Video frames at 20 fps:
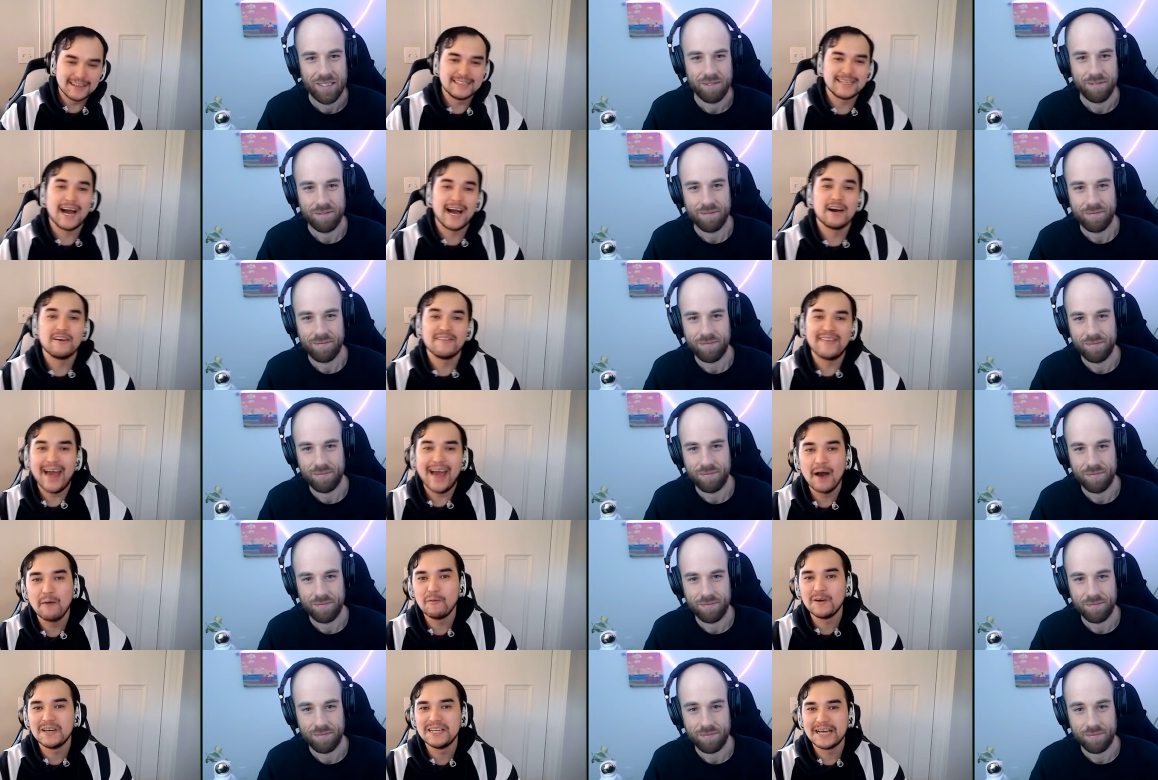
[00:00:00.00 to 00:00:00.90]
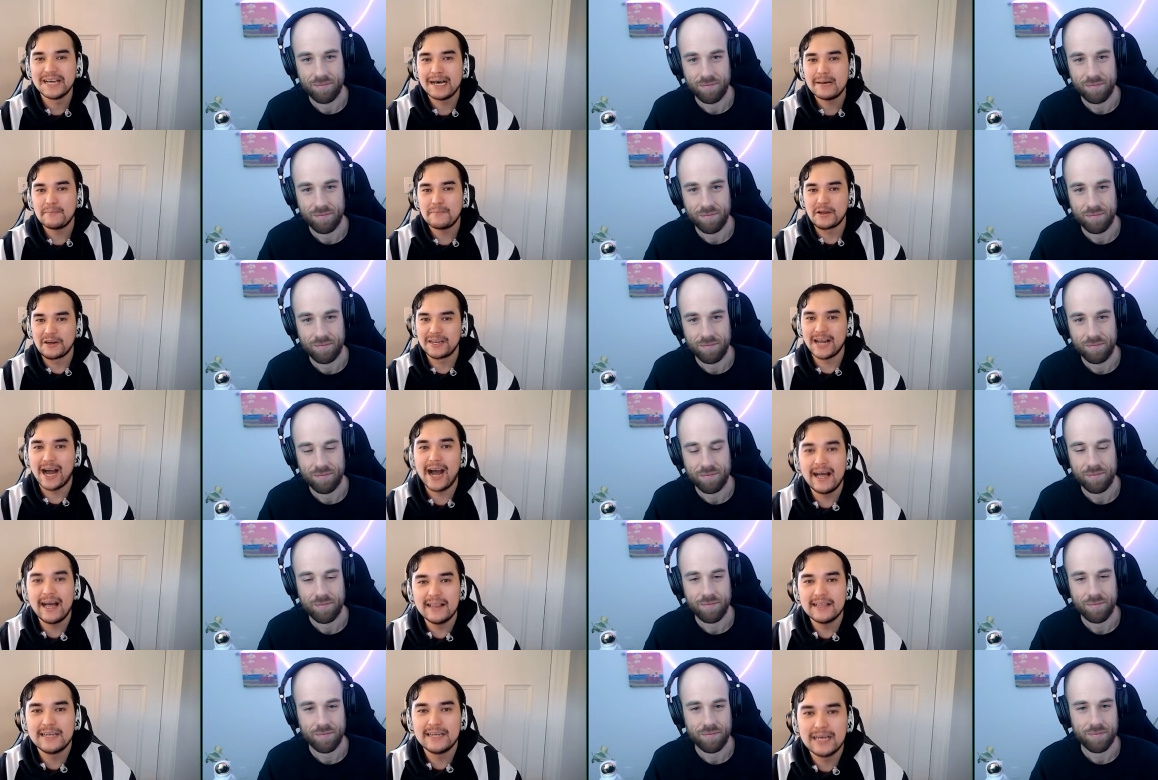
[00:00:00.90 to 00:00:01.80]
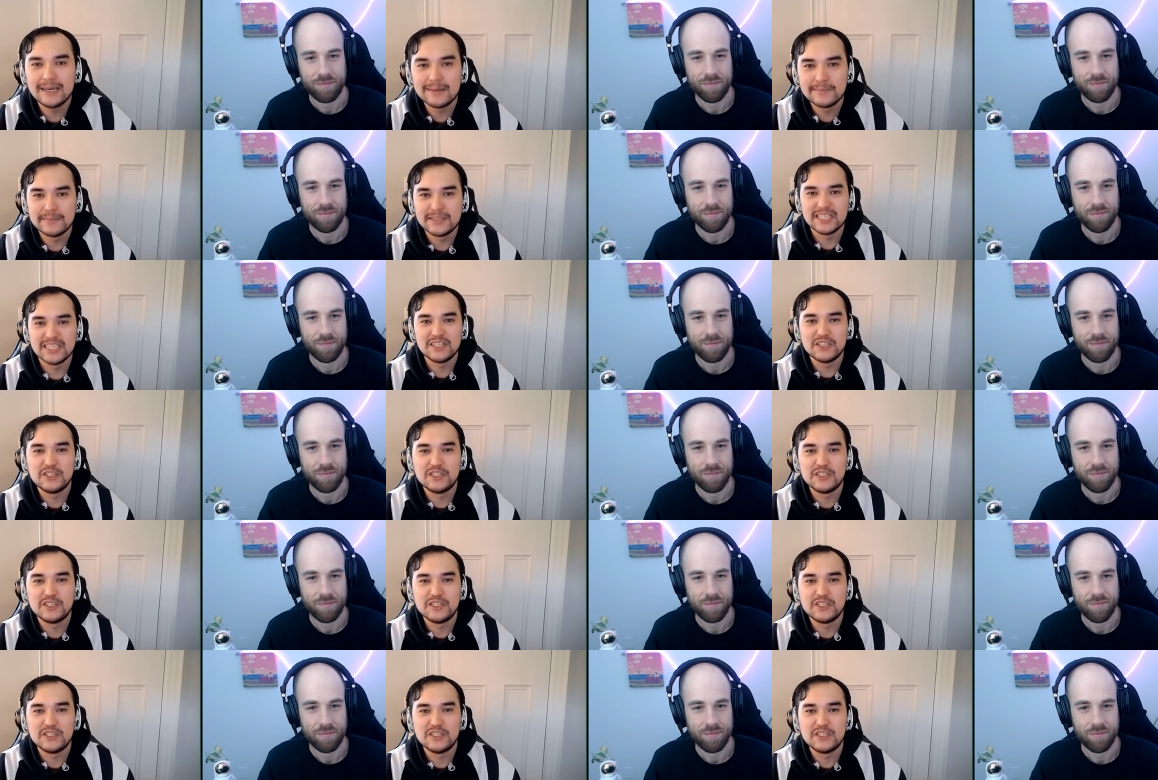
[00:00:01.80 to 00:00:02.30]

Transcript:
Speaker 1: Dial that one up. You're dialing up the